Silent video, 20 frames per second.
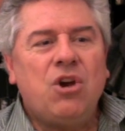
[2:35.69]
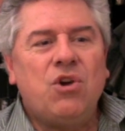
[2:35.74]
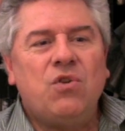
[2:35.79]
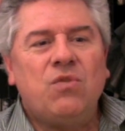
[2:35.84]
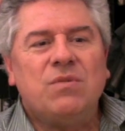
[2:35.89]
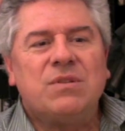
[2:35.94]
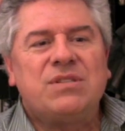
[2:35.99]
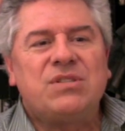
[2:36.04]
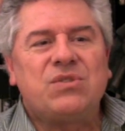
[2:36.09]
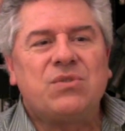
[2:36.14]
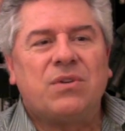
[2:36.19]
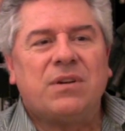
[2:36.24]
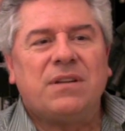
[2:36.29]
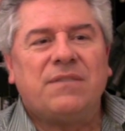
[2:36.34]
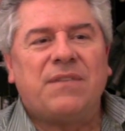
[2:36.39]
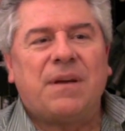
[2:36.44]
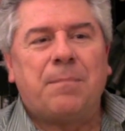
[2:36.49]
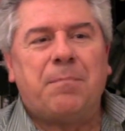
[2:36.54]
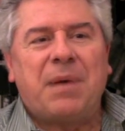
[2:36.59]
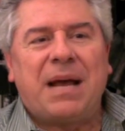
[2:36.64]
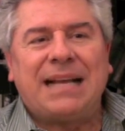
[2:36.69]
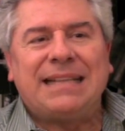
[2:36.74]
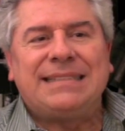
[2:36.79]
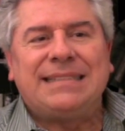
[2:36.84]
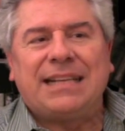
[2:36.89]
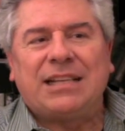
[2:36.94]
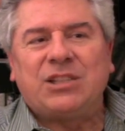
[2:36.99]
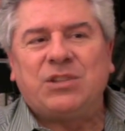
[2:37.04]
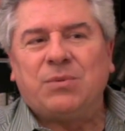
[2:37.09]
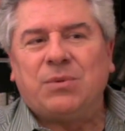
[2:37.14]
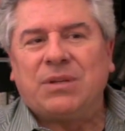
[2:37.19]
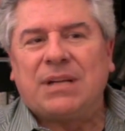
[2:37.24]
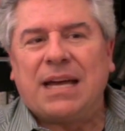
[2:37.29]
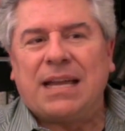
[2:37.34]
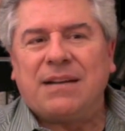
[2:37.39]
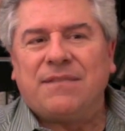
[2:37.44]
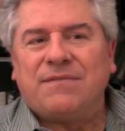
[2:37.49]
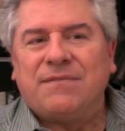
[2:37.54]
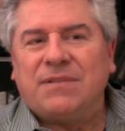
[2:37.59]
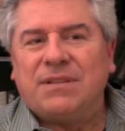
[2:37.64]
who is sort of a bisexual
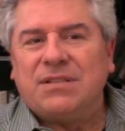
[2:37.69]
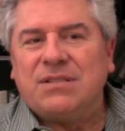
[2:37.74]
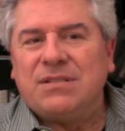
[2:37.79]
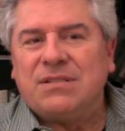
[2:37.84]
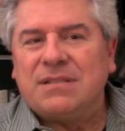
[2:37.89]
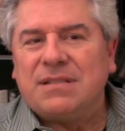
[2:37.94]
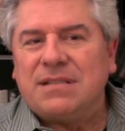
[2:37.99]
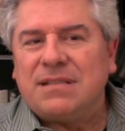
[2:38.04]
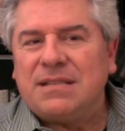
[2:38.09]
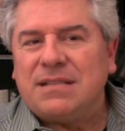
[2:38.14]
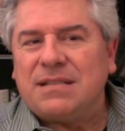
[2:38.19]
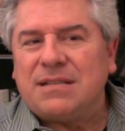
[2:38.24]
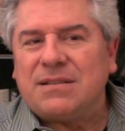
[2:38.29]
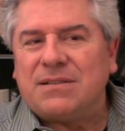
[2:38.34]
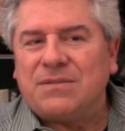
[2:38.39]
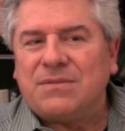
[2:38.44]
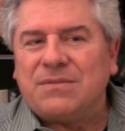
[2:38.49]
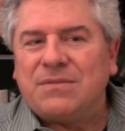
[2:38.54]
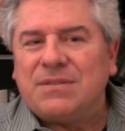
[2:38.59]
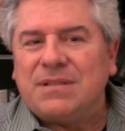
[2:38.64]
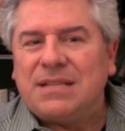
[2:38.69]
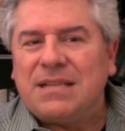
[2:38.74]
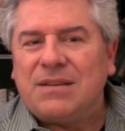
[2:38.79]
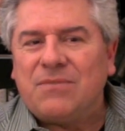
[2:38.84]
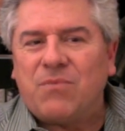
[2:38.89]
kind of, you know,